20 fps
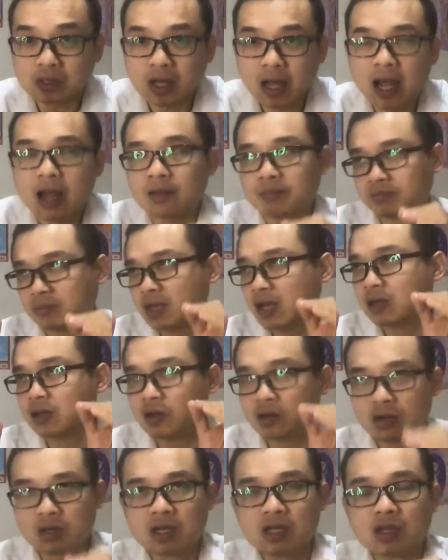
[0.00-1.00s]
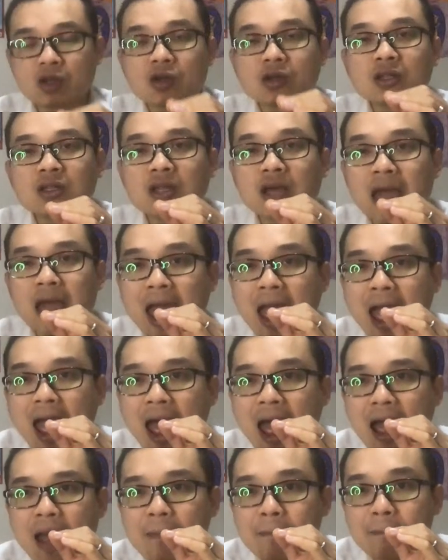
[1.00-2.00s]
not needle,
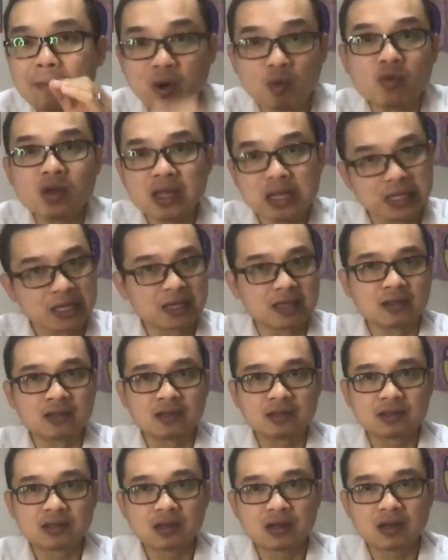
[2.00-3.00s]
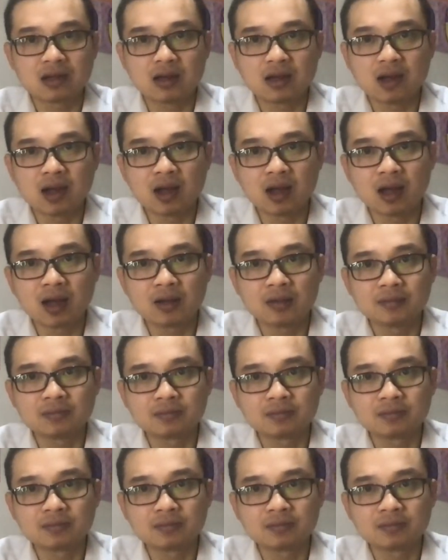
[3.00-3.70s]
meridians are.